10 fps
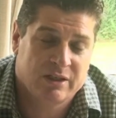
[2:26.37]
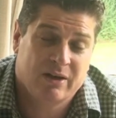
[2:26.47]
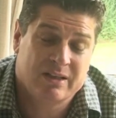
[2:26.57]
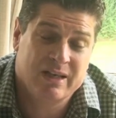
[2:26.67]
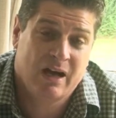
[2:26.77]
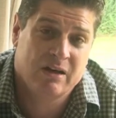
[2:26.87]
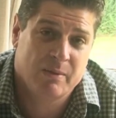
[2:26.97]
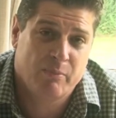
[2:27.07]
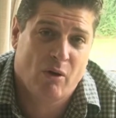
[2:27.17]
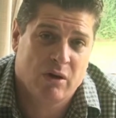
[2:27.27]
So it's now a
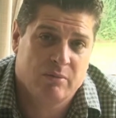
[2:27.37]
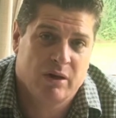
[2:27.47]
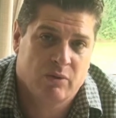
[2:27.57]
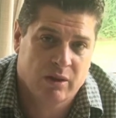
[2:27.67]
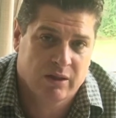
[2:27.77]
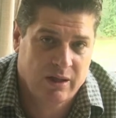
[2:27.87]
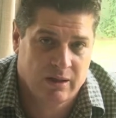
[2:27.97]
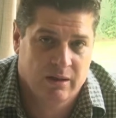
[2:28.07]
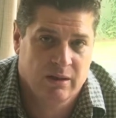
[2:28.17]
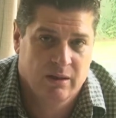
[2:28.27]
department
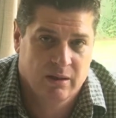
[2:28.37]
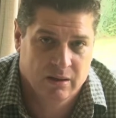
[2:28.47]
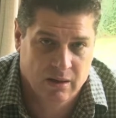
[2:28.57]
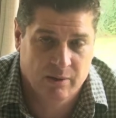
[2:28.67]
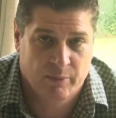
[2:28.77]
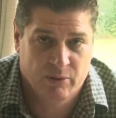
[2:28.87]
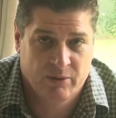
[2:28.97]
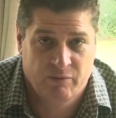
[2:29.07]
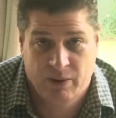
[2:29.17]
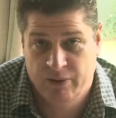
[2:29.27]
within the
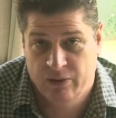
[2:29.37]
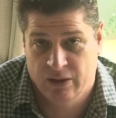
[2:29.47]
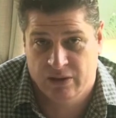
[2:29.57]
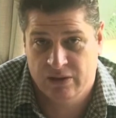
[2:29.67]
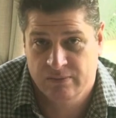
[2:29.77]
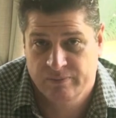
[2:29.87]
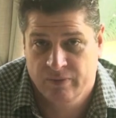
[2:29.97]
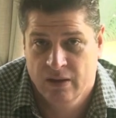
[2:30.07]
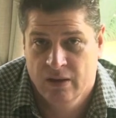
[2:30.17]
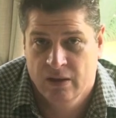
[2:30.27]
Department of Public Works.
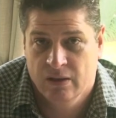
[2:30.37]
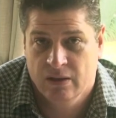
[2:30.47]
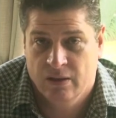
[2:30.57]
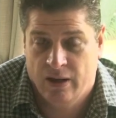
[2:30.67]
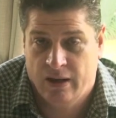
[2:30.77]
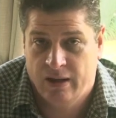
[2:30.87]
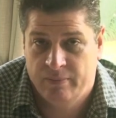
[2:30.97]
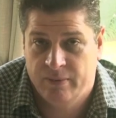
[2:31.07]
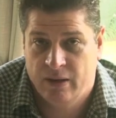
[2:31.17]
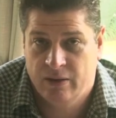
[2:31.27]

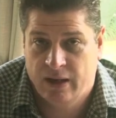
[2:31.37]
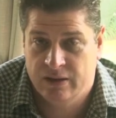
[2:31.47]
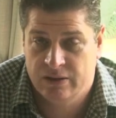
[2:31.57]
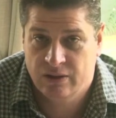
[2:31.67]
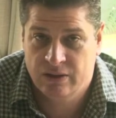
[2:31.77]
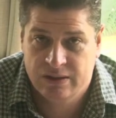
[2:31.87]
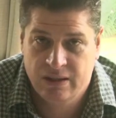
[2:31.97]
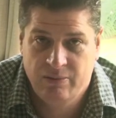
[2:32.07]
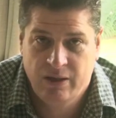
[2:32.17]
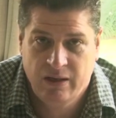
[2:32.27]
Okay, so the
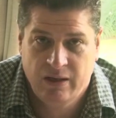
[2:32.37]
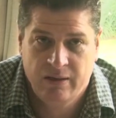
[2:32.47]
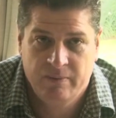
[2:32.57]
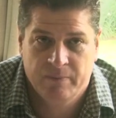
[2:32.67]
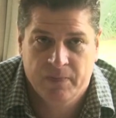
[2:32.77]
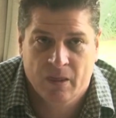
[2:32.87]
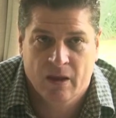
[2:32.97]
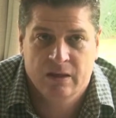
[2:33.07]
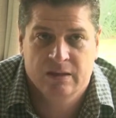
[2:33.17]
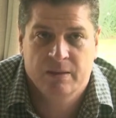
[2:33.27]
CBE
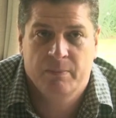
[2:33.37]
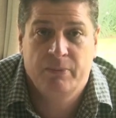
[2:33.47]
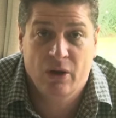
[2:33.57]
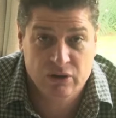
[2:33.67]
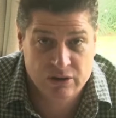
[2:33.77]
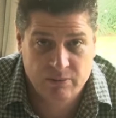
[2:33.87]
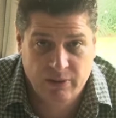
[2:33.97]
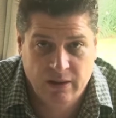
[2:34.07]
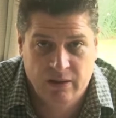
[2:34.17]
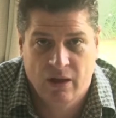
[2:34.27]
is supposed to
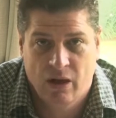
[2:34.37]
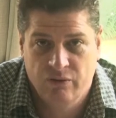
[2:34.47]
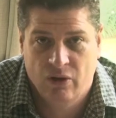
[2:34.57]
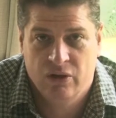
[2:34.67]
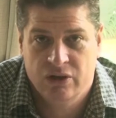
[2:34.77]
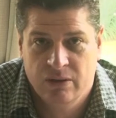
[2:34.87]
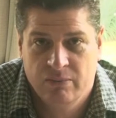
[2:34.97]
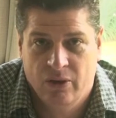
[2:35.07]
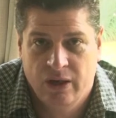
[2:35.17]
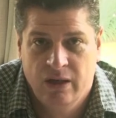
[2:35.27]
be the overarching
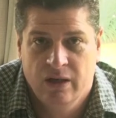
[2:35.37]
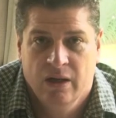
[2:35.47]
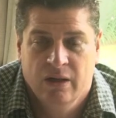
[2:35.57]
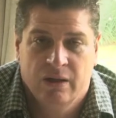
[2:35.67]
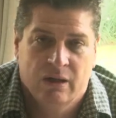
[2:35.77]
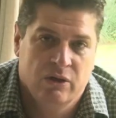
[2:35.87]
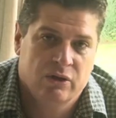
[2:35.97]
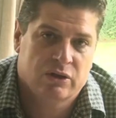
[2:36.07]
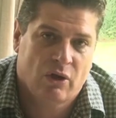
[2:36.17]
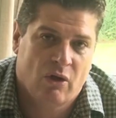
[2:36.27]
body that
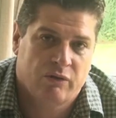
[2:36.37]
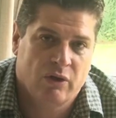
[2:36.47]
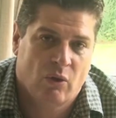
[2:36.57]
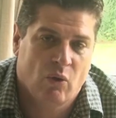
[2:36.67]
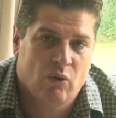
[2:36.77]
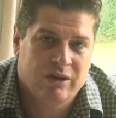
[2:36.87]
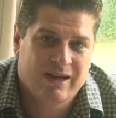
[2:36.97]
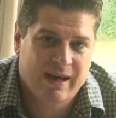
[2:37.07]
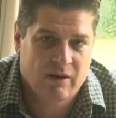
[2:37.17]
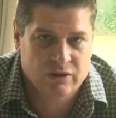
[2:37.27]
looks after all the
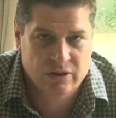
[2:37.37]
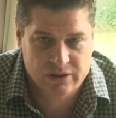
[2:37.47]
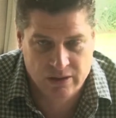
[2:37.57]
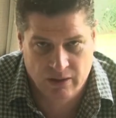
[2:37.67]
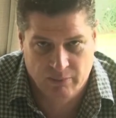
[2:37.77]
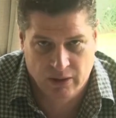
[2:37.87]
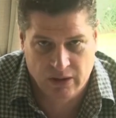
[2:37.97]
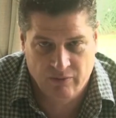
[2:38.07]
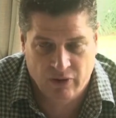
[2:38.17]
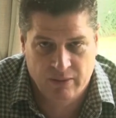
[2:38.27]
councils in the built
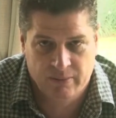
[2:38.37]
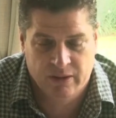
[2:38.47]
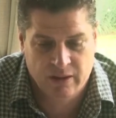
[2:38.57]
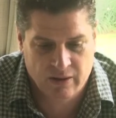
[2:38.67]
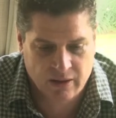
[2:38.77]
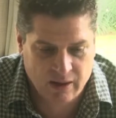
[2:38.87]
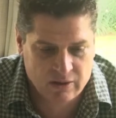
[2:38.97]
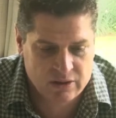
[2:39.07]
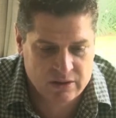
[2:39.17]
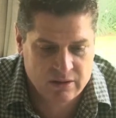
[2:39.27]
environment. Now, the
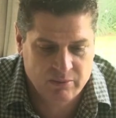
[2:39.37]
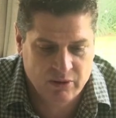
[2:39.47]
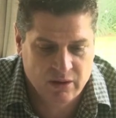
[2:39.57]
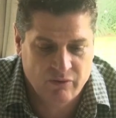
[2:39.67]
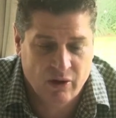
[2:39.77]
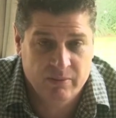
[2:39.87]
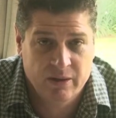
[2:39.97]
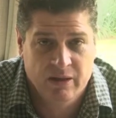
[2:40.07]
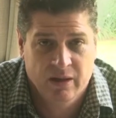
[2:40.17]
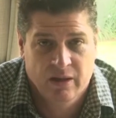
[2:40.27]
councils in the built
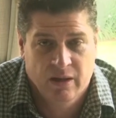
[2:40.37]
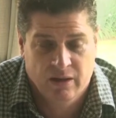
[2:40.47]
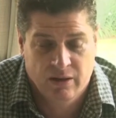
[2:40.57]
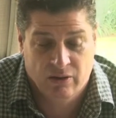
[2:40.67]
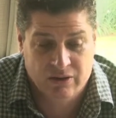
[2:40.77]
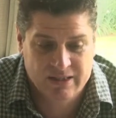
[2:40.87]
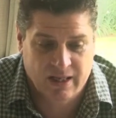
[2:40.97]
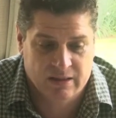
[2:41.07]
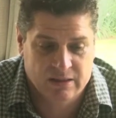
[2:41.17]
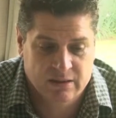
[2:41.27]
environment, there are
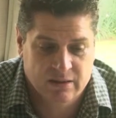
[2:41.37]
6.